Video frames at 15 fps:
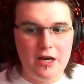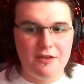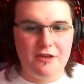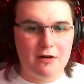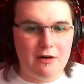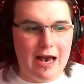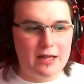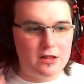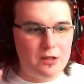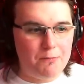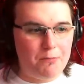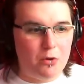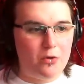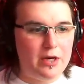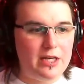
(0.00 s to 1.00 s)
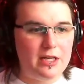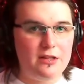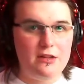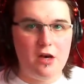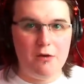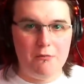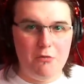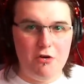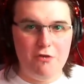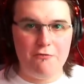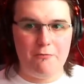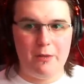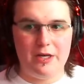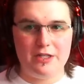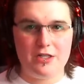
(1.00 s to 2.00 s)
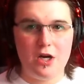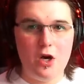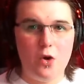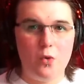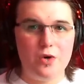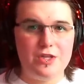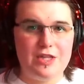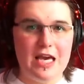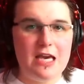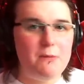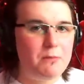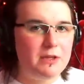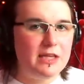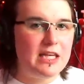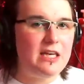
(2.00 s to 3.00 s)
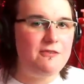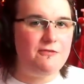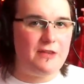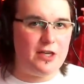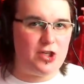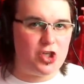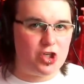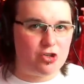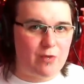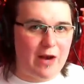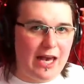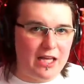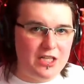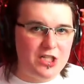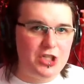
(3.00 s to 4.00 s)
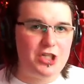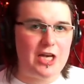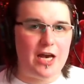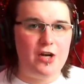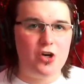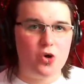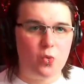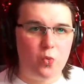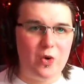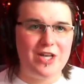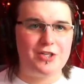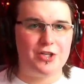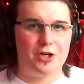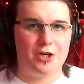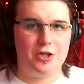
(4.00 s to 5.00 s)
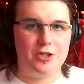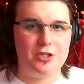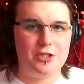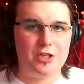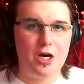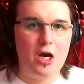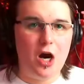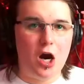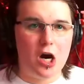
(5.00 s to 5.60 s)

They're at the point in their movement where they believe that transgender wizards